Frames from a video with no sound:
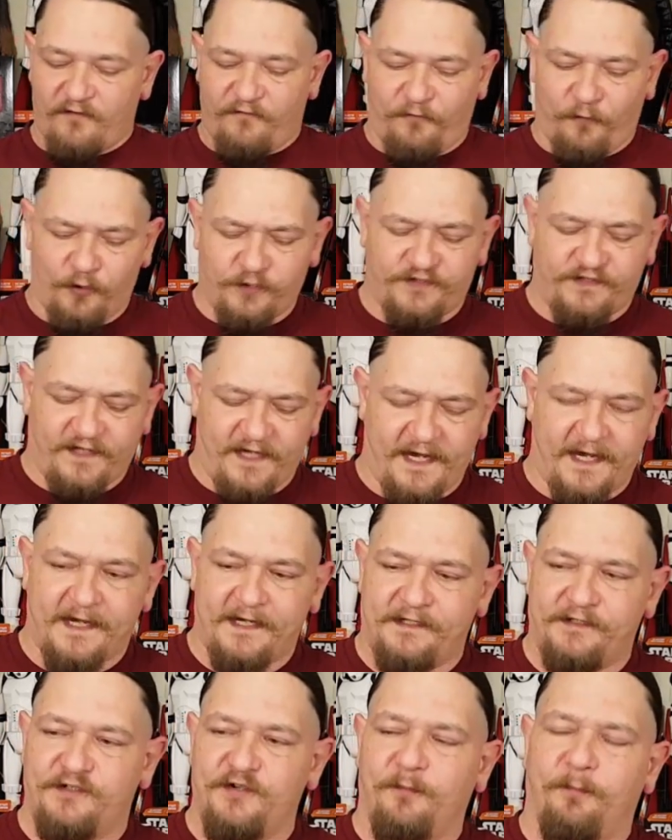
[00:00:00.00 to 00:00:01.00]
Force
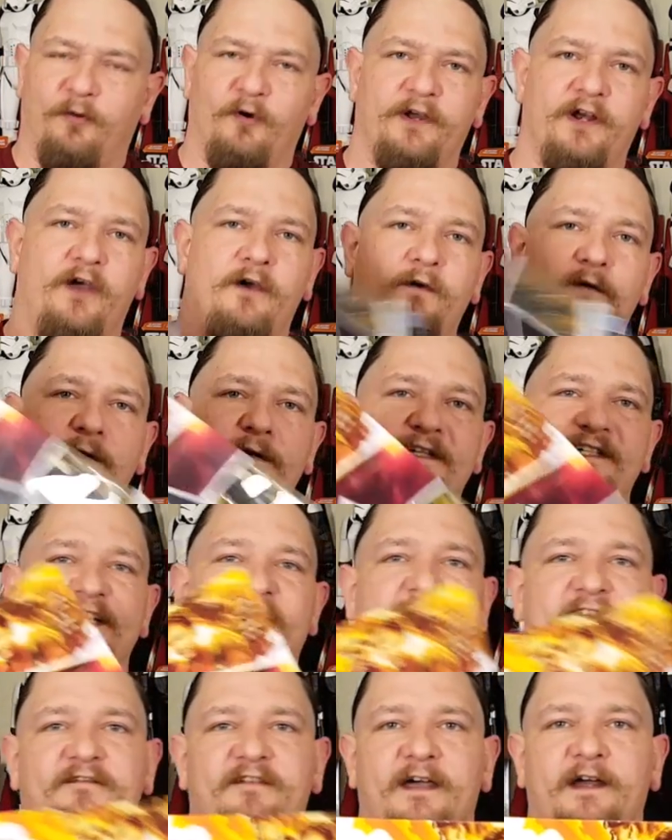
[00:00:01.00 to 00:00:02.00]
Link 2.0
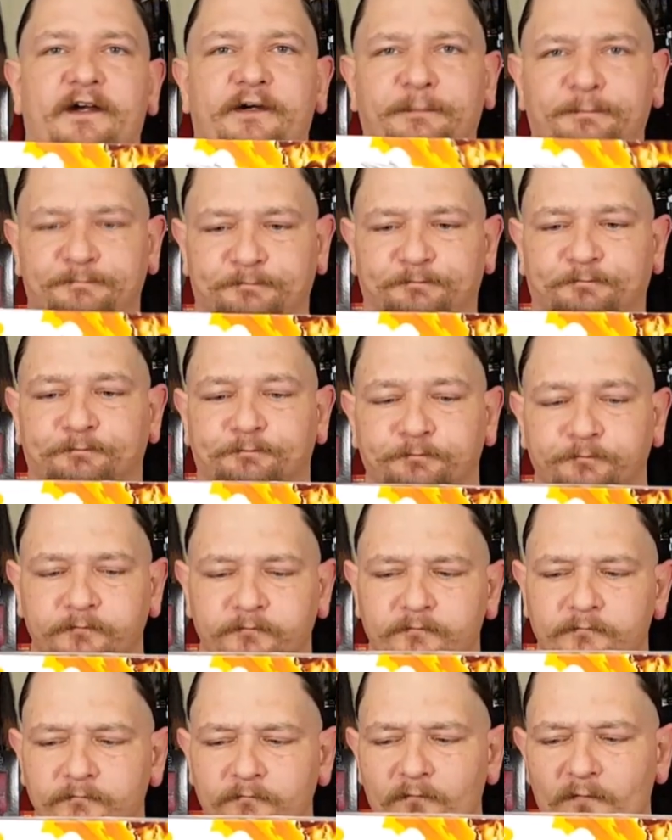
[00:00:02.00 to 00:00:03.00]
TIE Fighter,
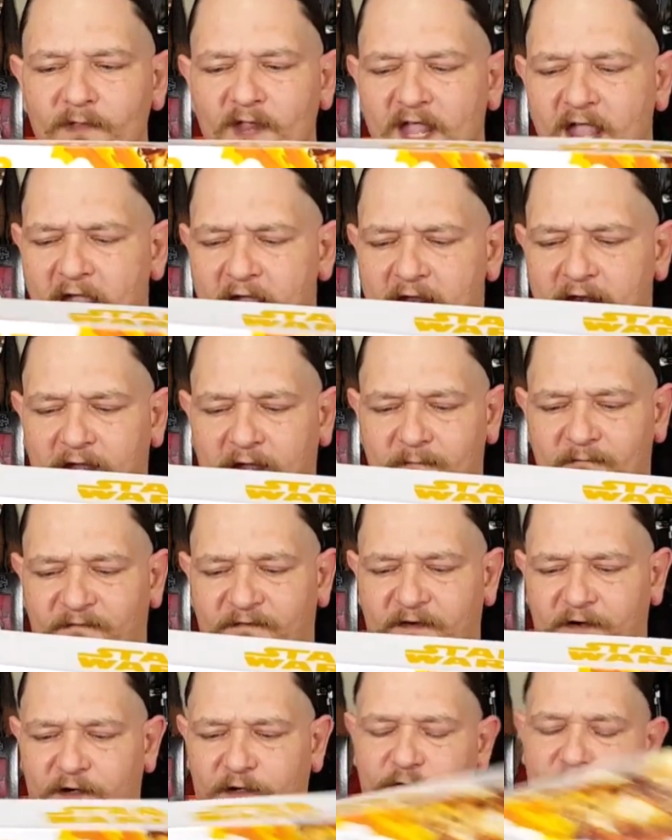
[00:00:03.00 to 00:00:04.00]
and I'm
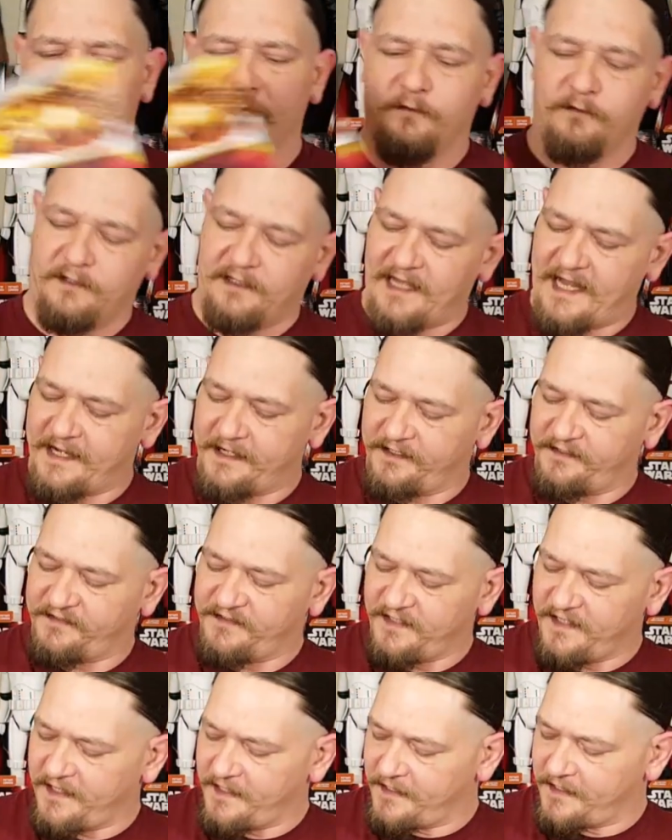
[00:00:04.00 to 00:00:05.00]
very glad to
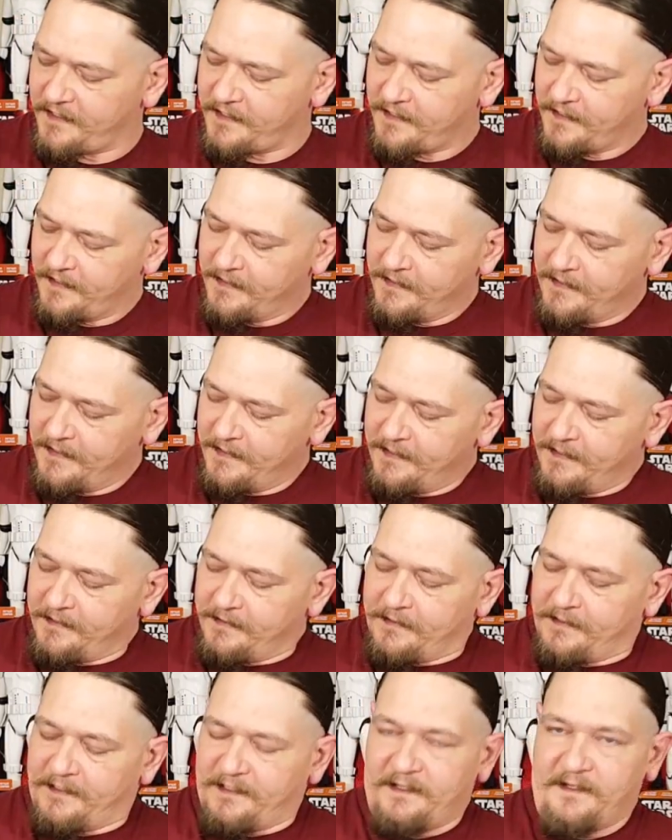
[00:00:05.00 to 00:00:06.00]
see
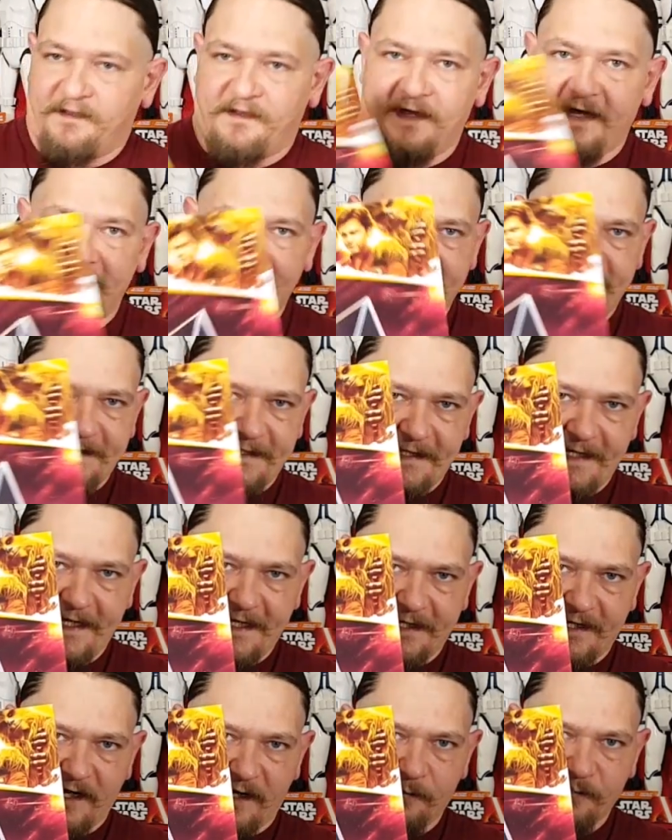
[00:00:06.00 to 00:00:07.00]
that
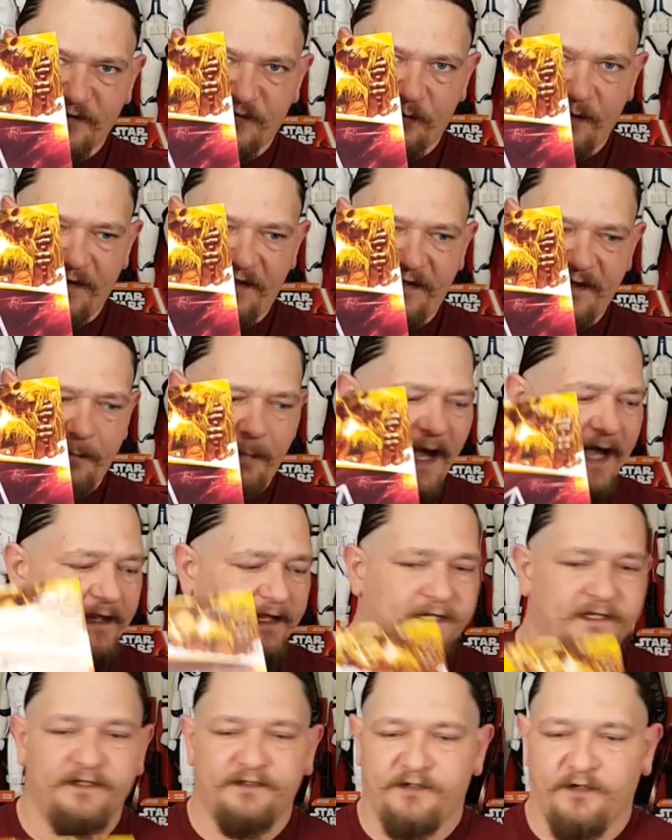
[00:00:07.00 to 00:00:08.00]
it comes with the
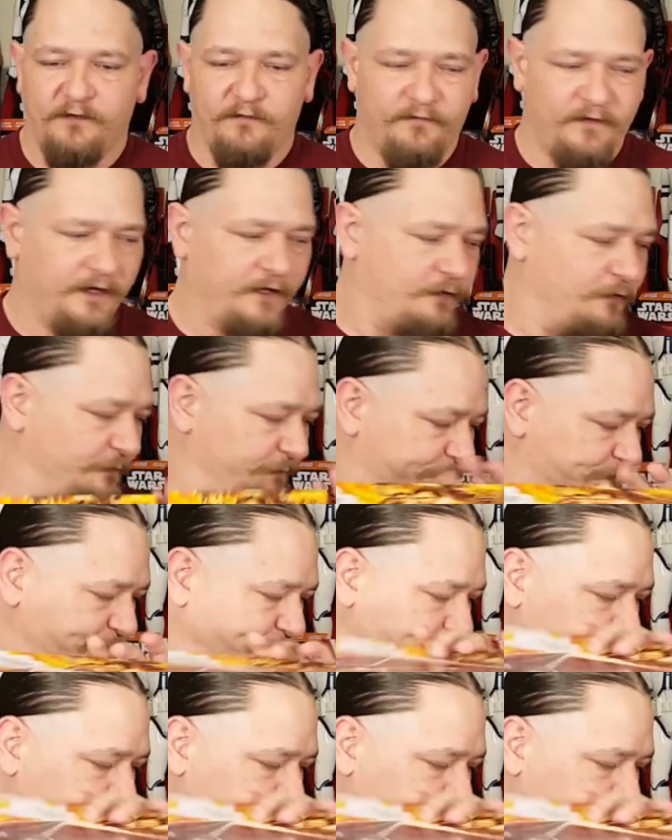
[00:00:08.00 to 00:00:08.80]
pilot, so very cool.